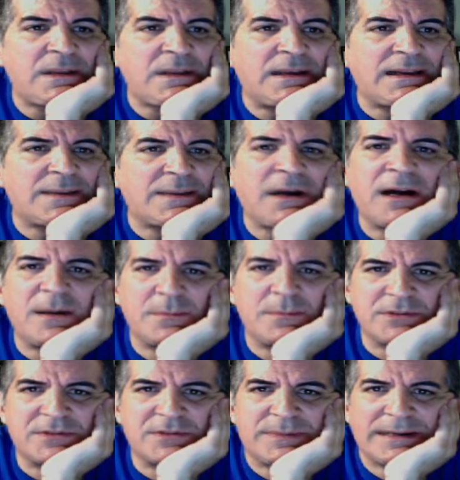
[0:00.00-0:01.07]
I'm
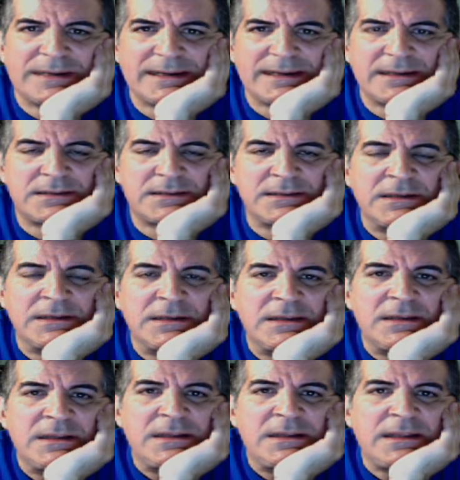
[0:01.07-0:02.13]
humbled by it,
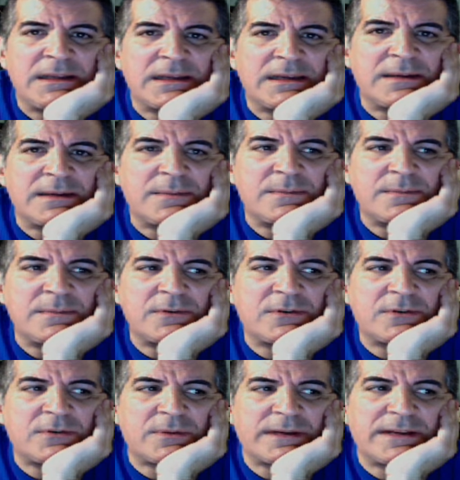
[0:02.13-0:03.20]
and I'm
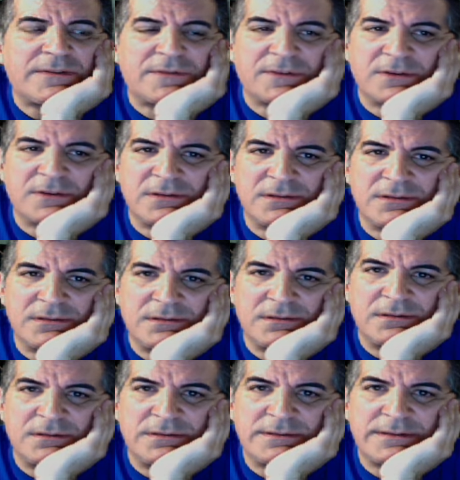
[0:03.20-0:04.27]
grateful
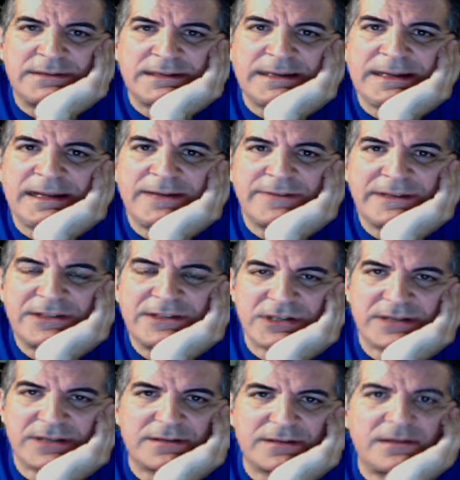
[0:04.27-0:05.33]
that they have each
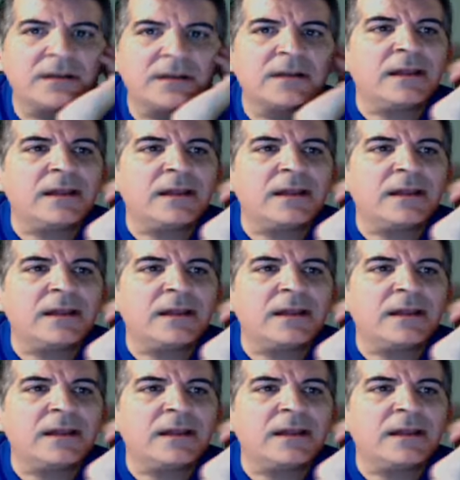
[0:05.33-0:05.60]
other